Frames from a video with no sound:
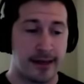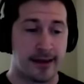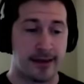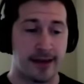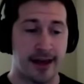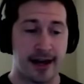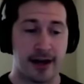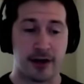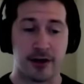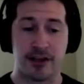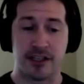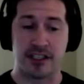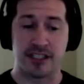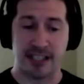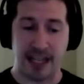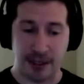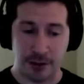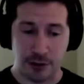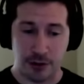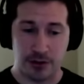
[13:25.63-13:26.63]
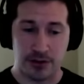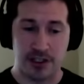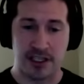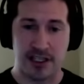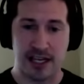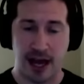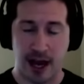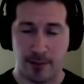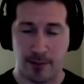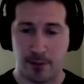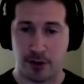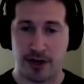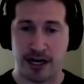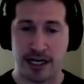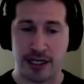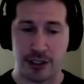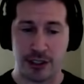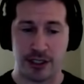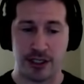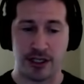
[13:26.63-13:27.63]
that are essential to the
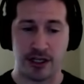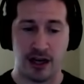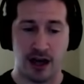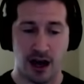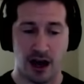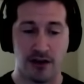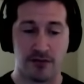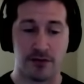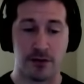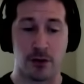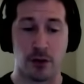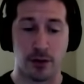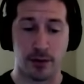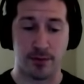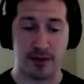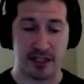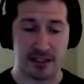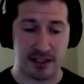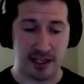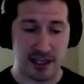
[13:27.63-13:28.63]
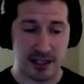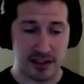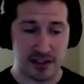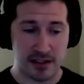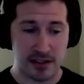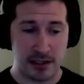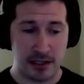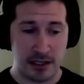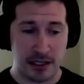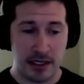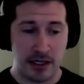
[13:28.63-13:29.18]
operation of your business.